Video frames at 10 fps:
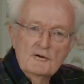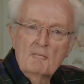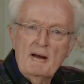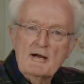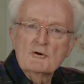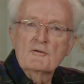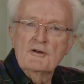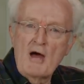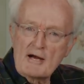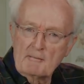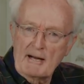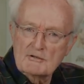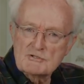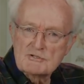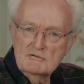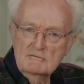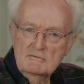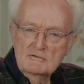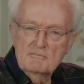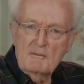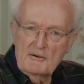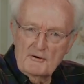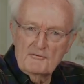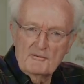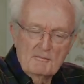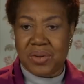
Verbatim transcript: Phil Painter and the Knockabouts. You've probably heard of